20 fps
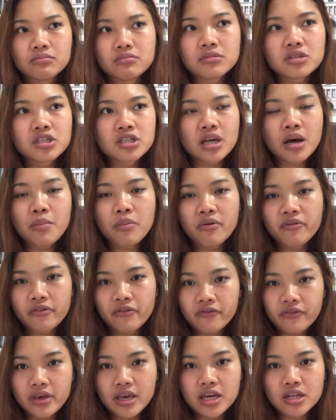some of
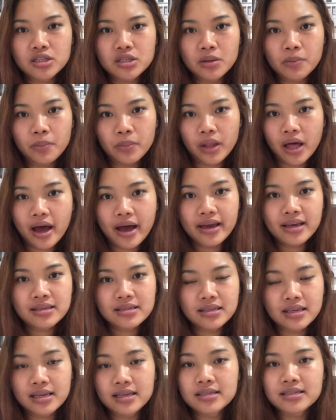a vegan
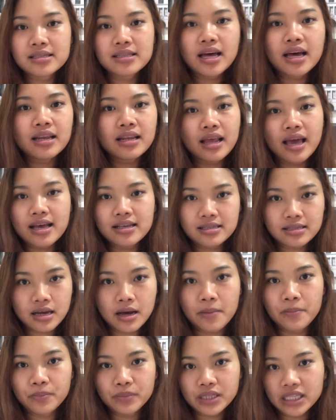supplies. It's not as
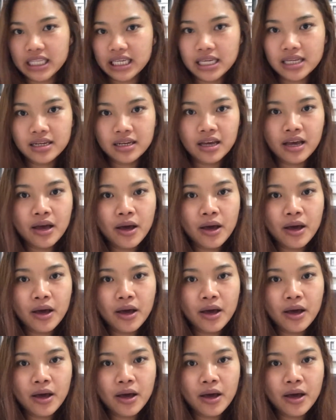complete,